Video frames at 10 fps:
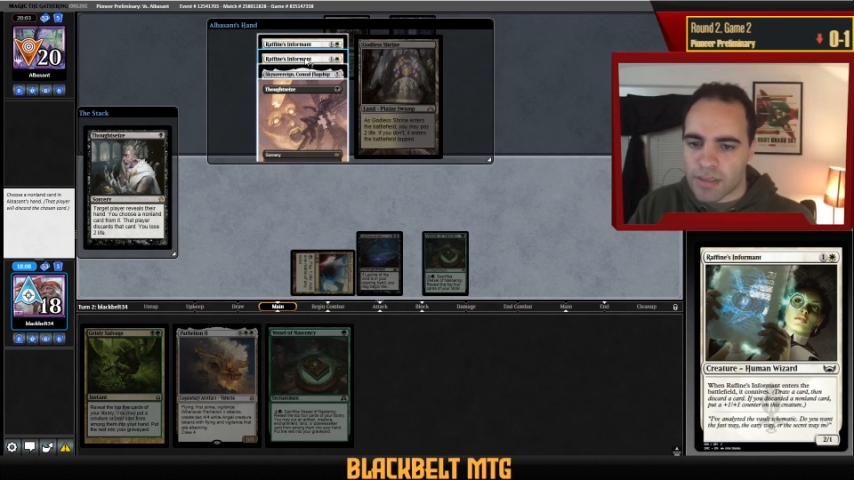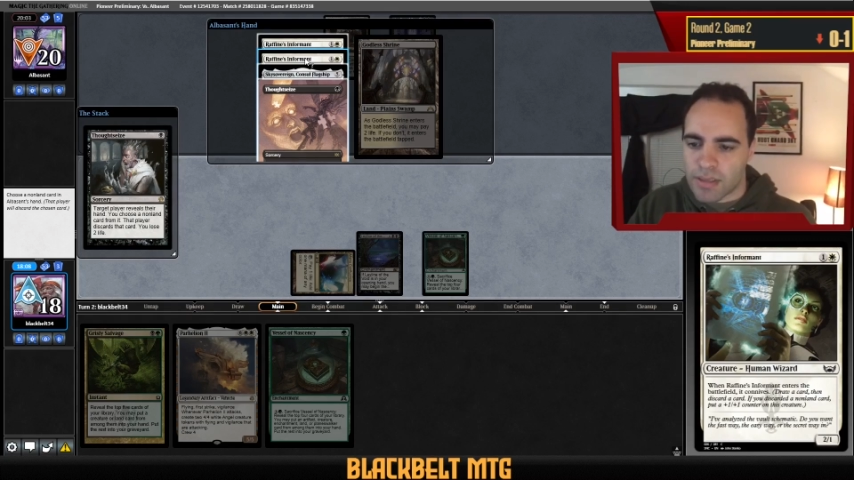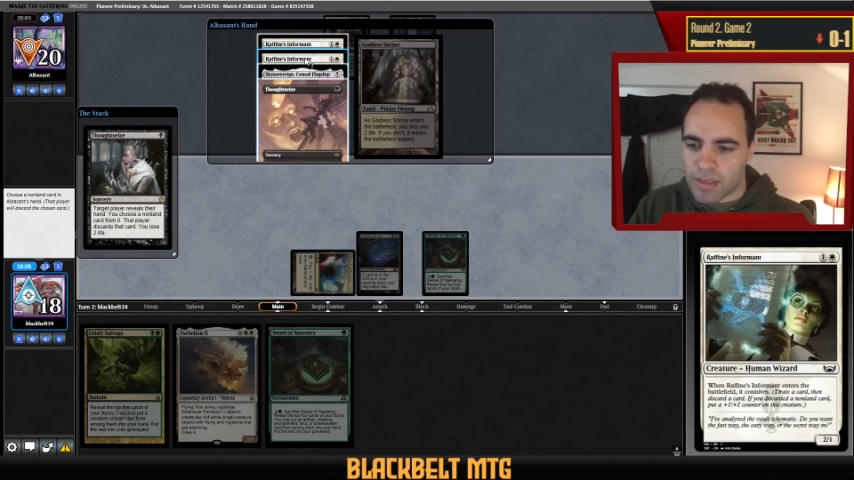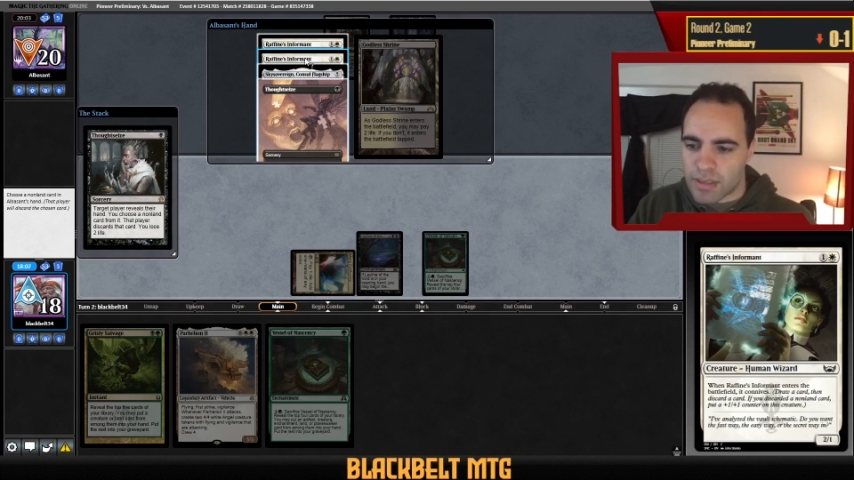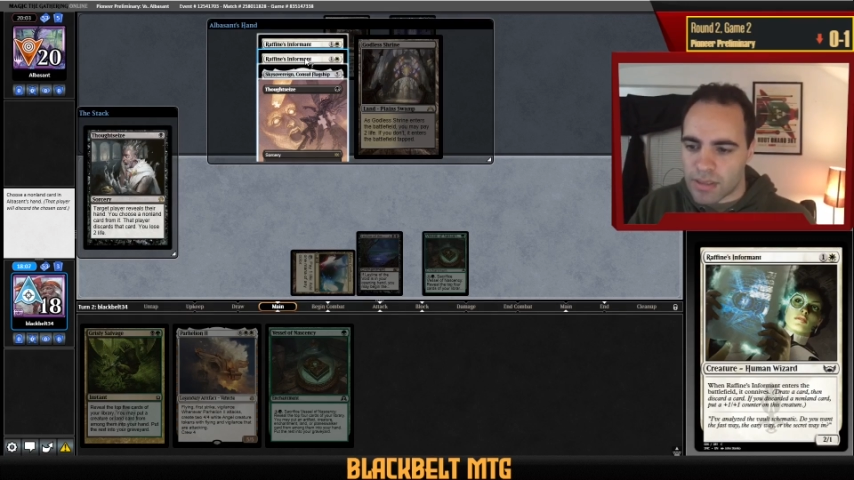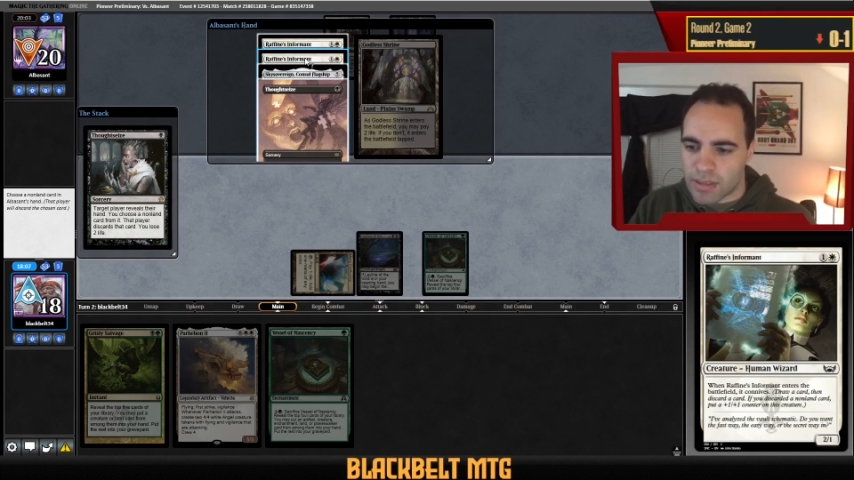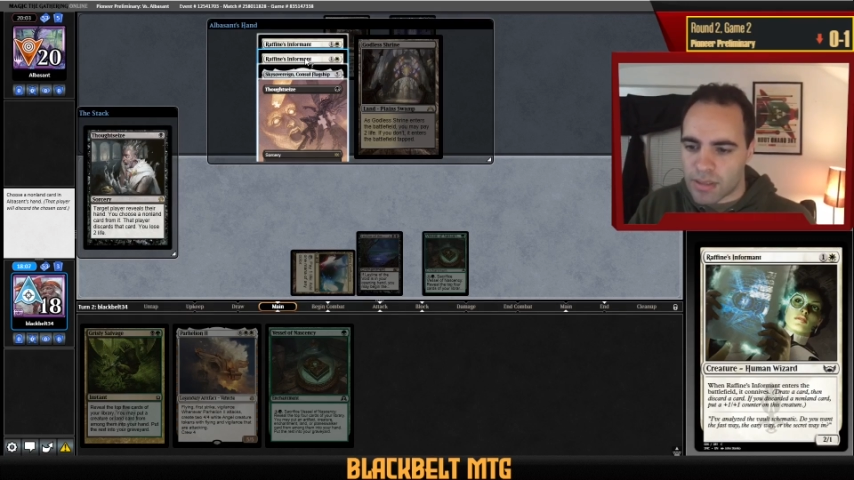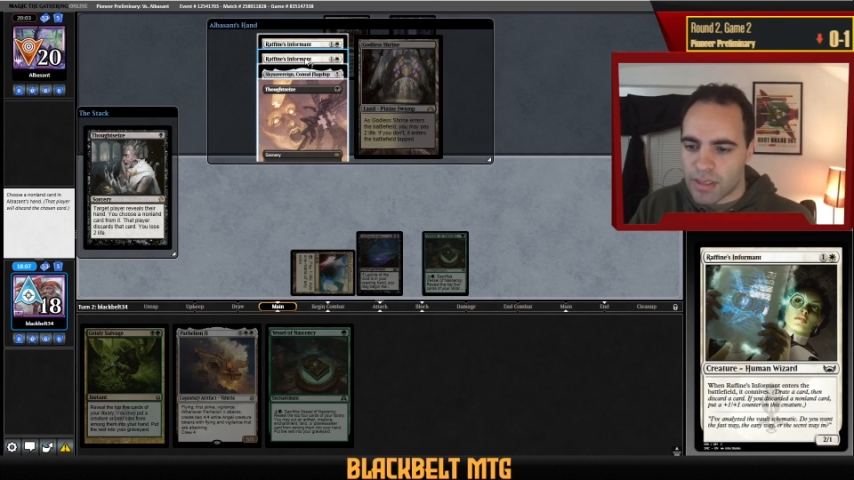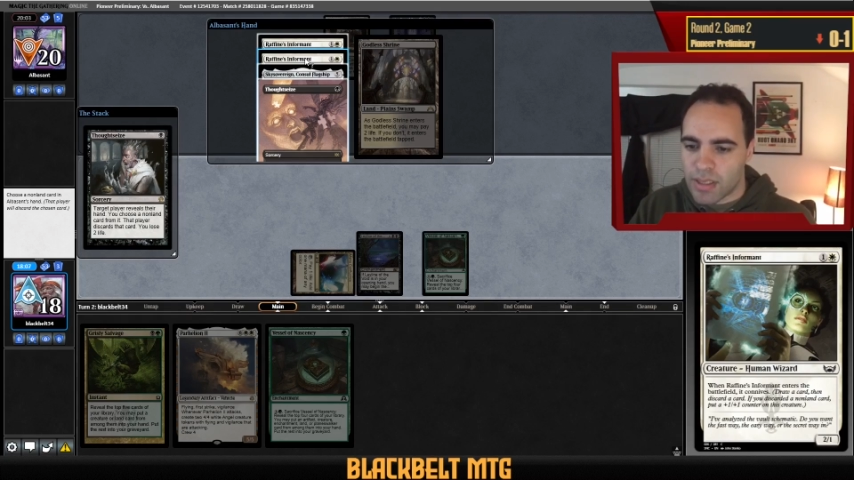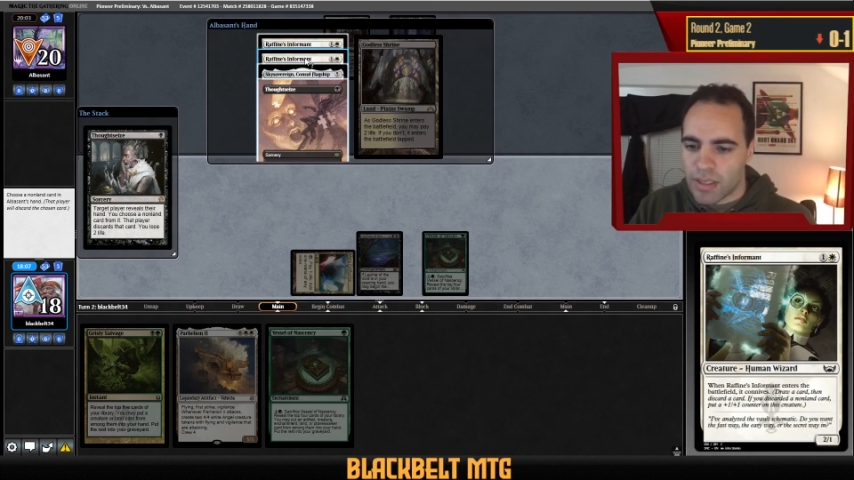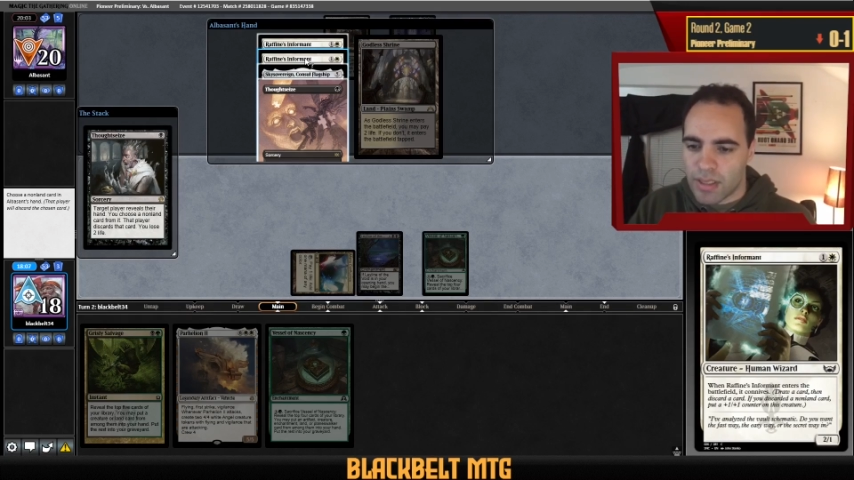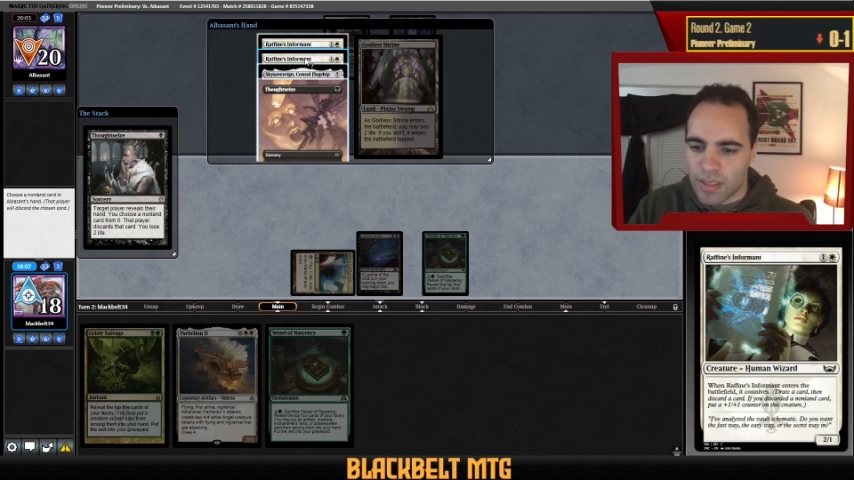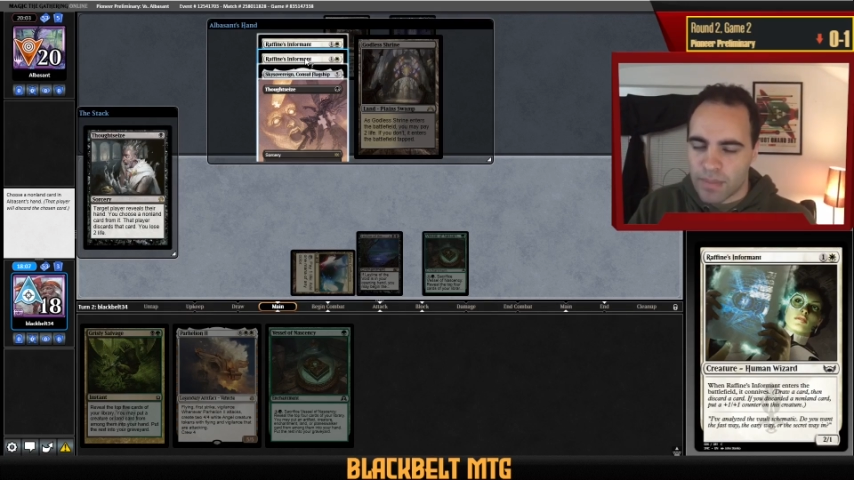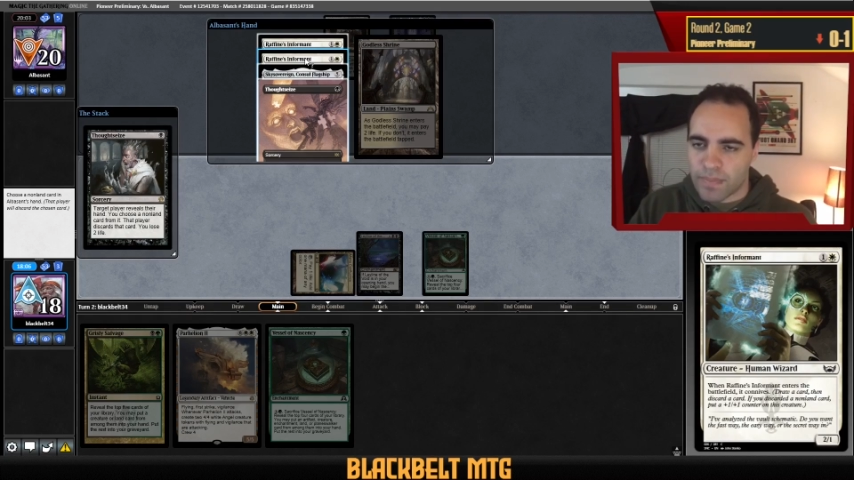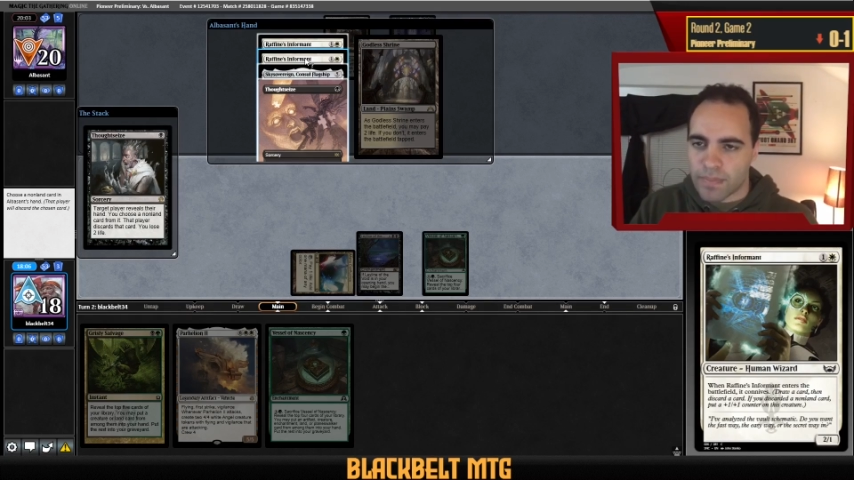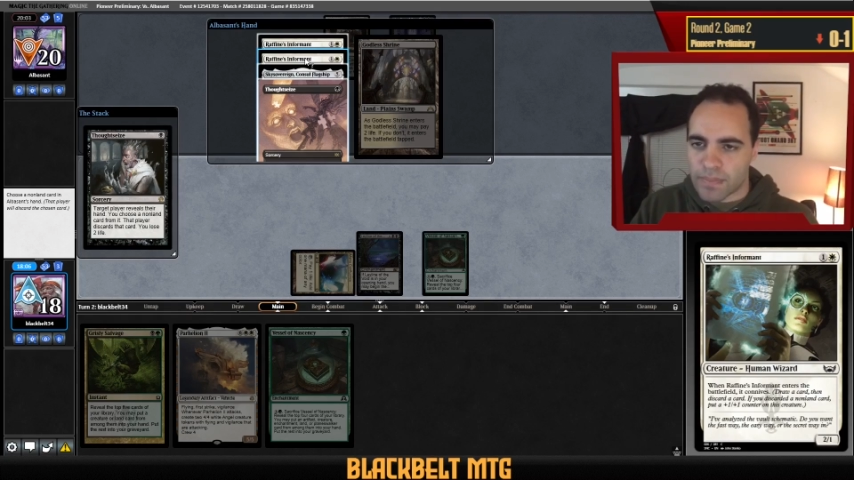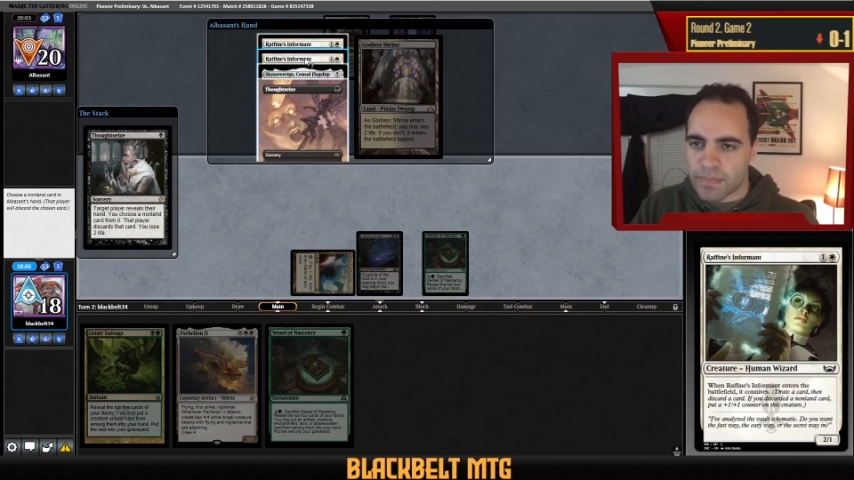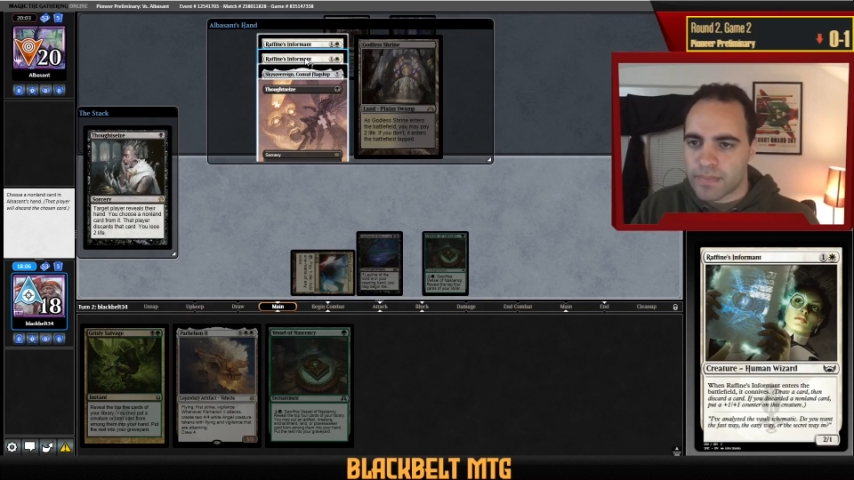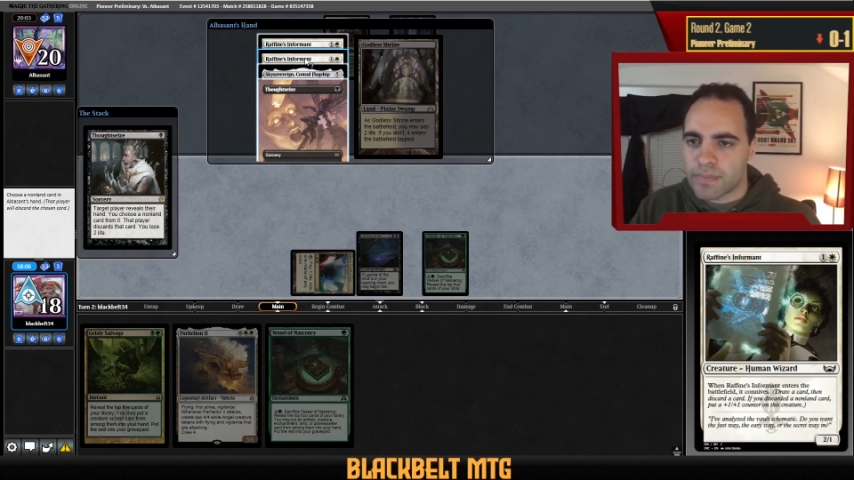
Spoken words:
because he's, what